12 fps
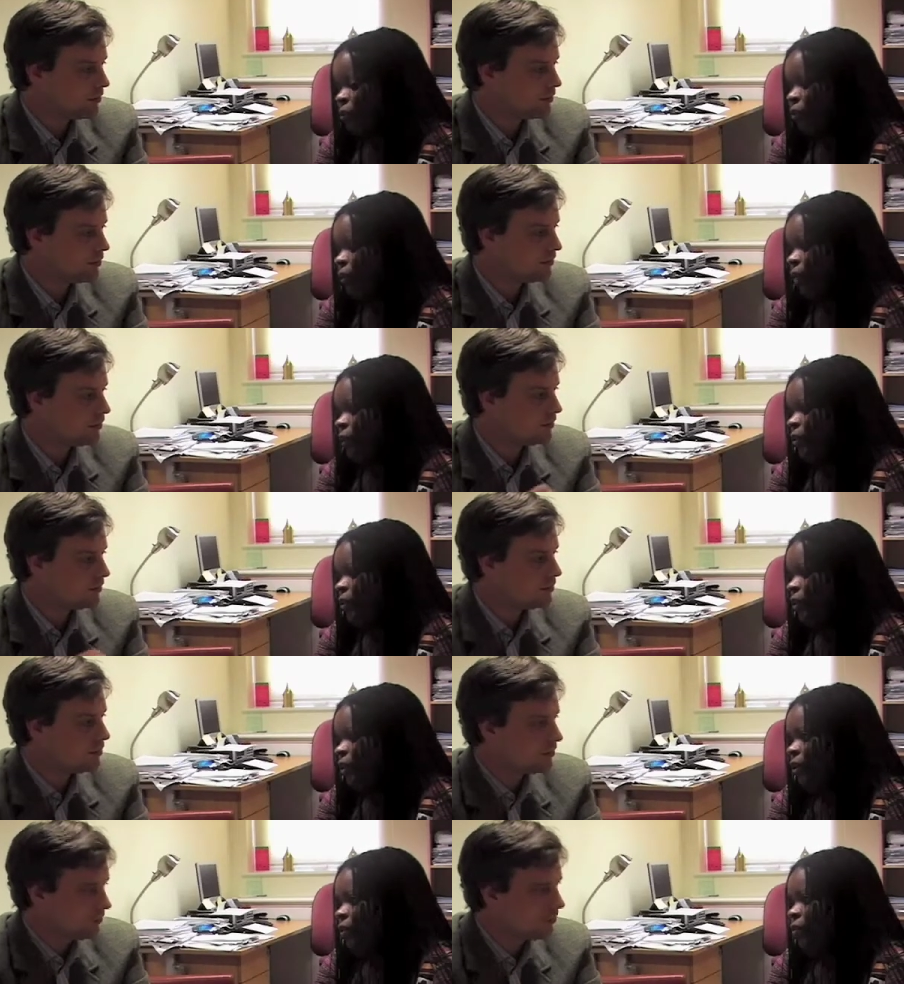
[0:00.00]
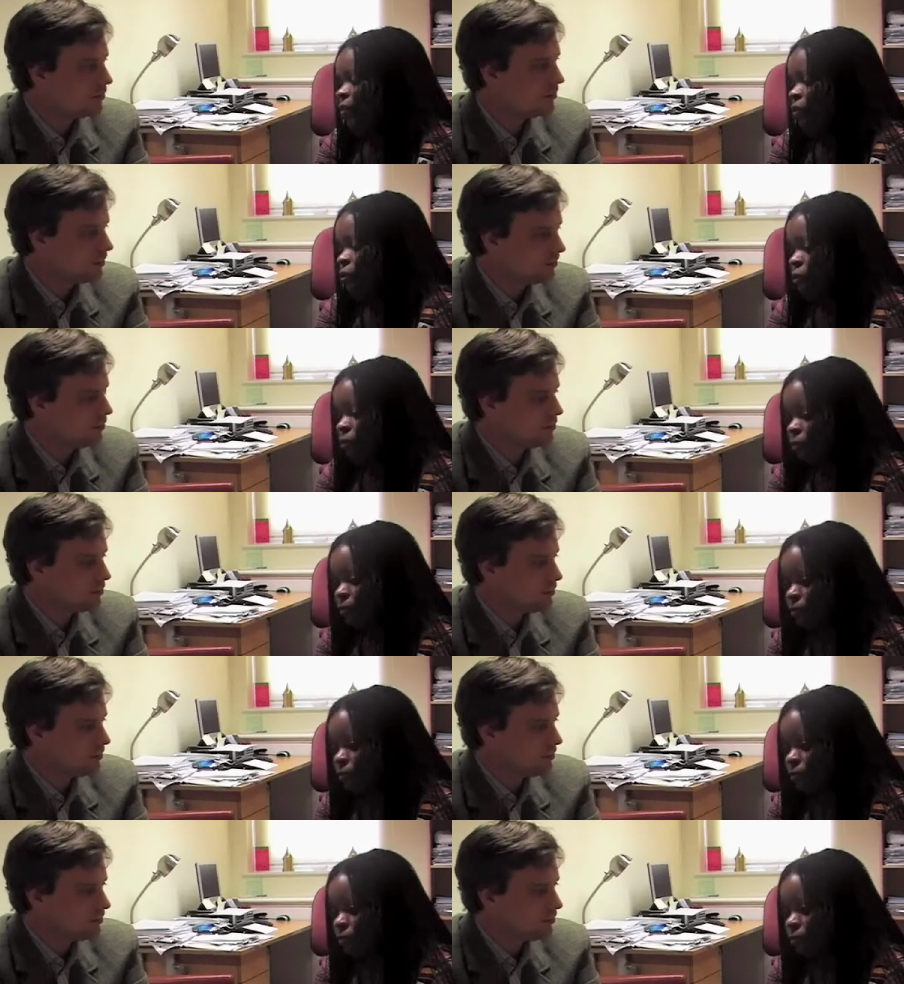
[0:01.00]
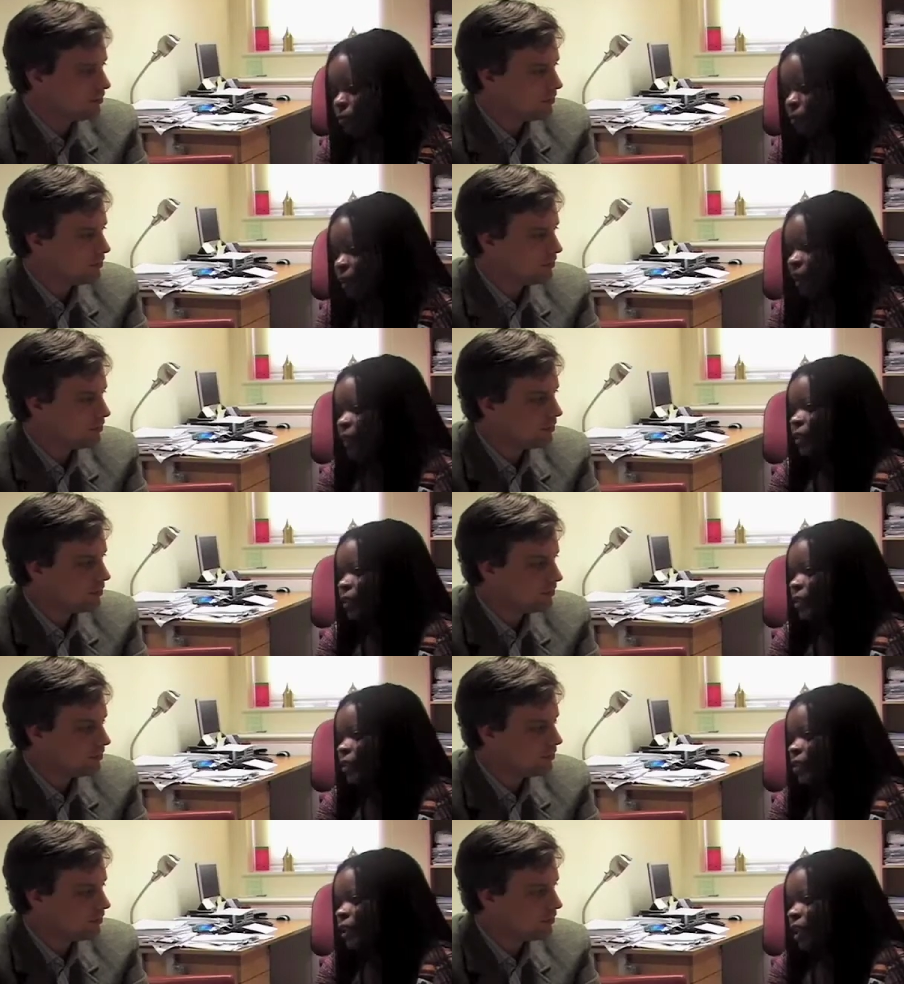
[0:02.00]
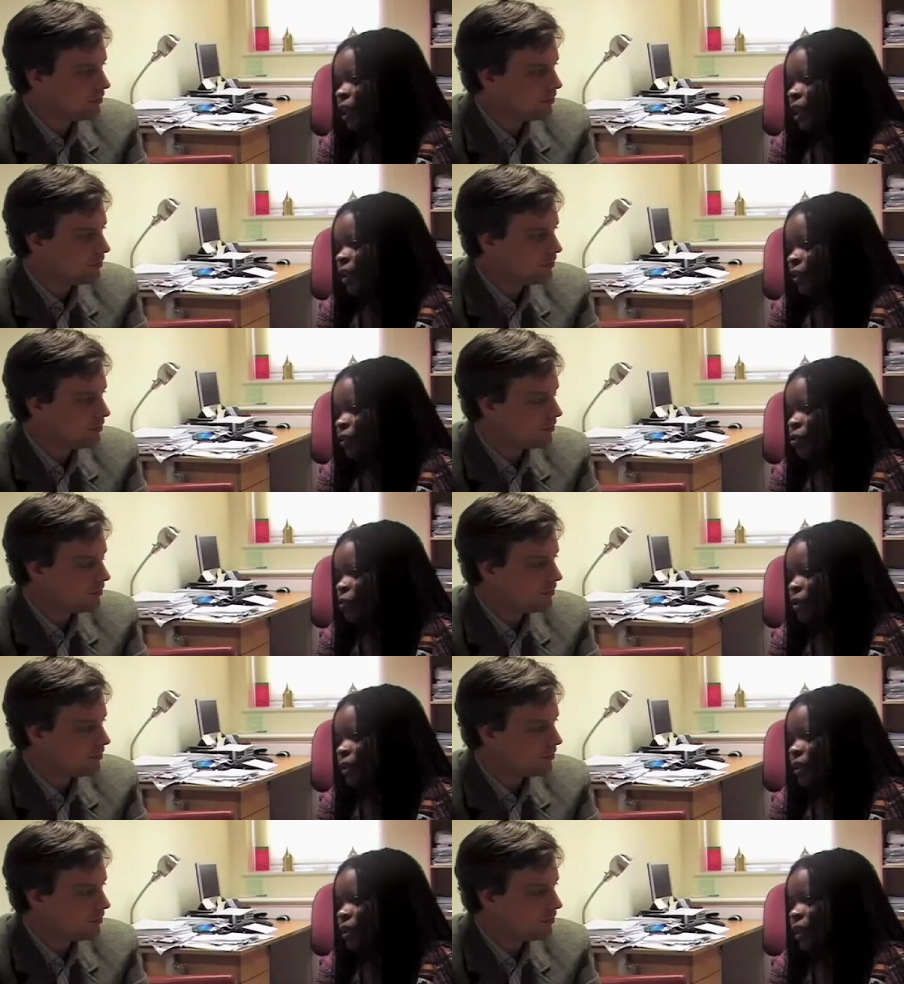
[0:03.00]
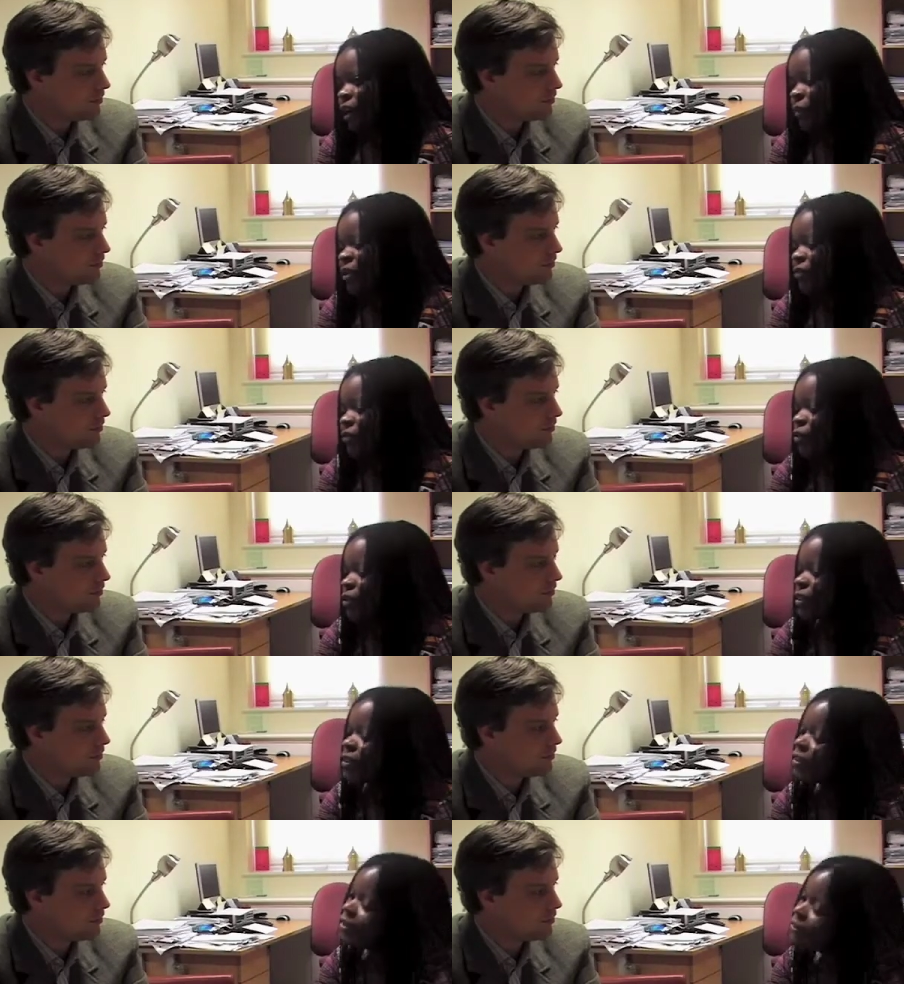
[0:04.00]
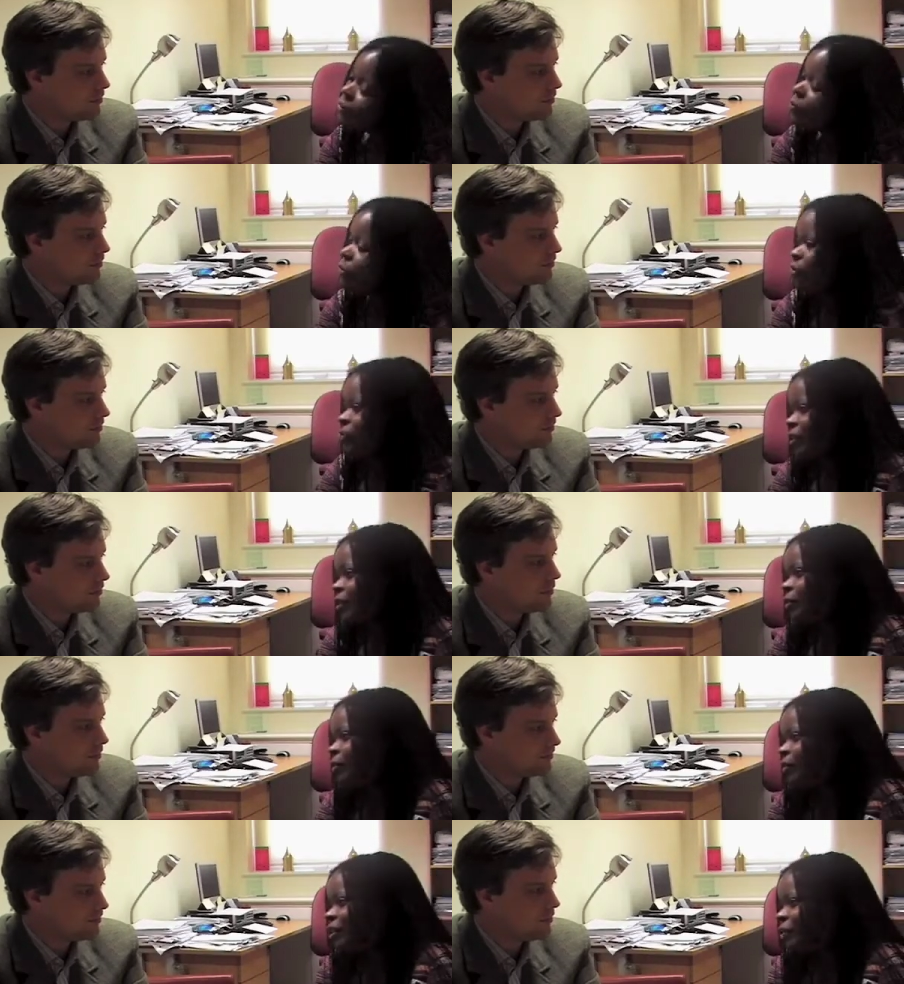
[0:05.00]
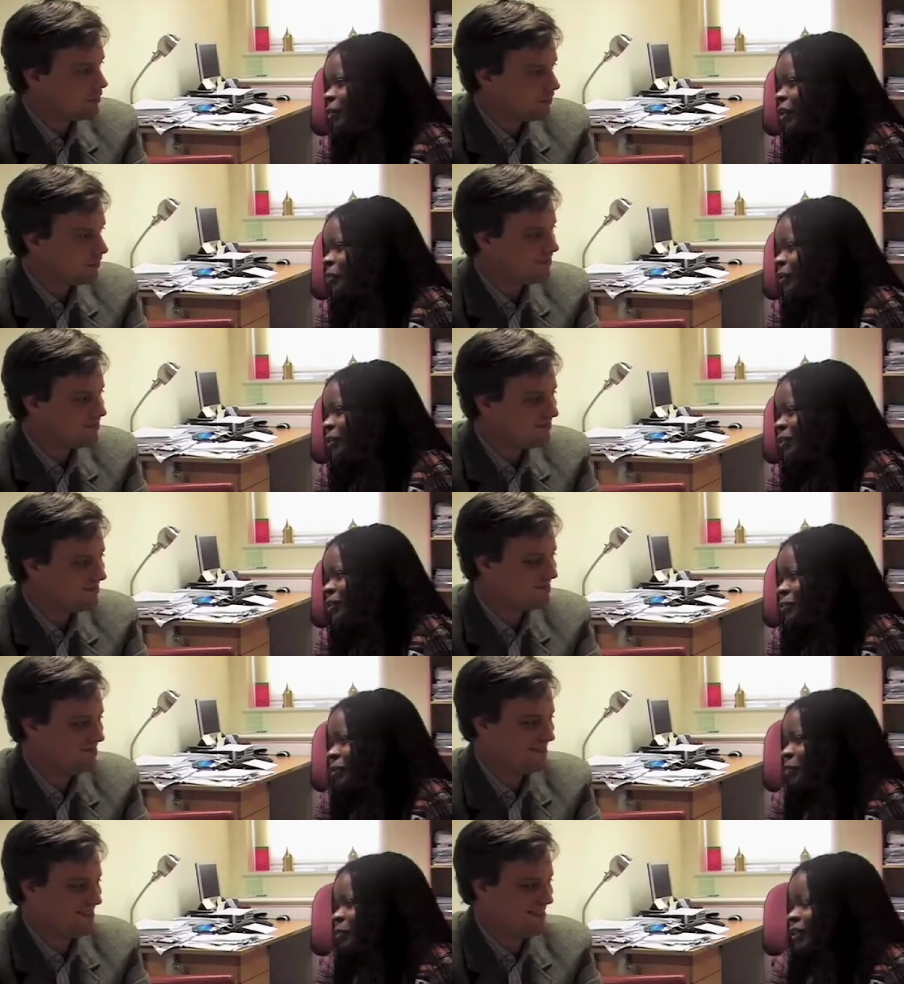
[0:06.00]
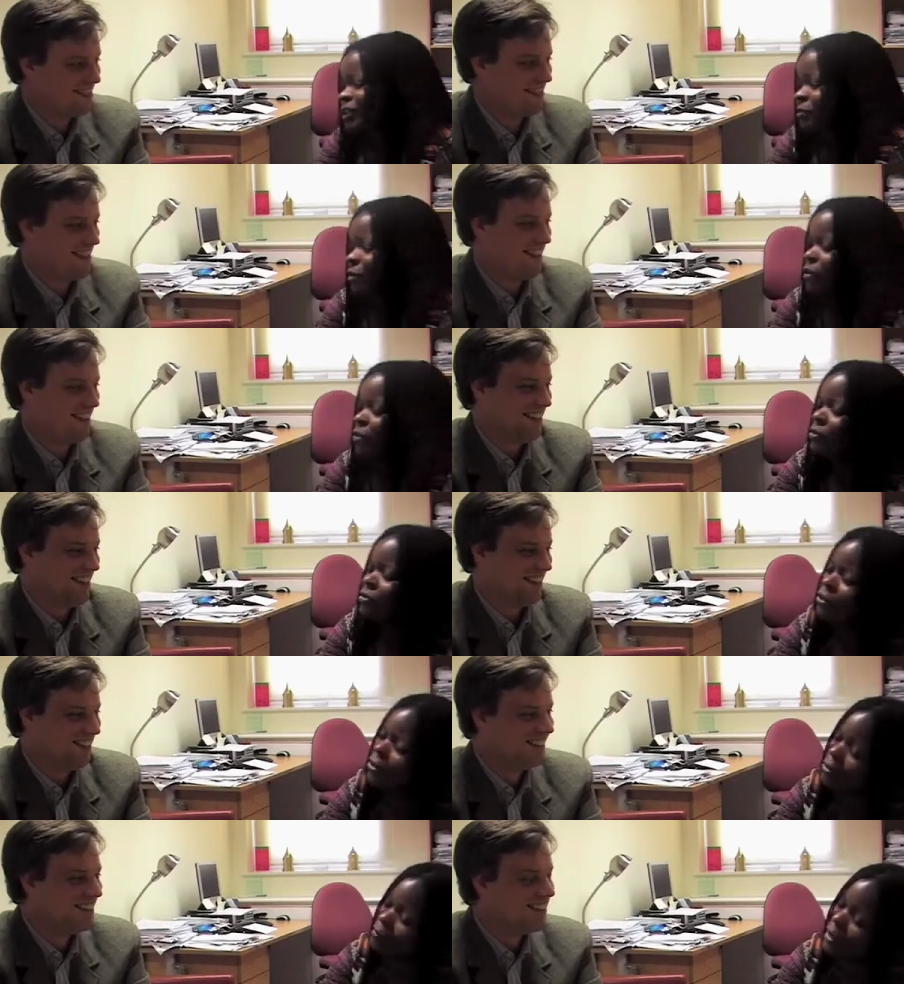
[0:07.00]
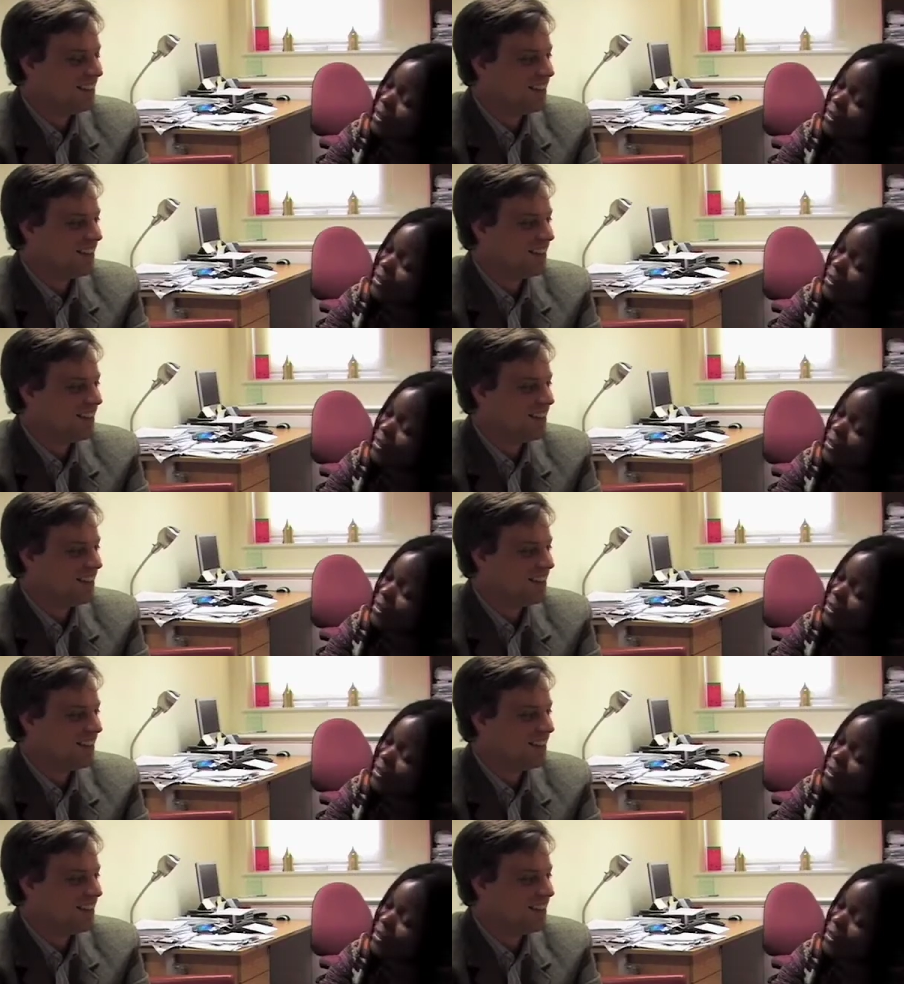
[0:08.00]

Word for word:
Speaker 1: just so naked and it's mm. so blatant. And it would be, I mean, if it was just a little bit readable, it might be a little bit better, but it's so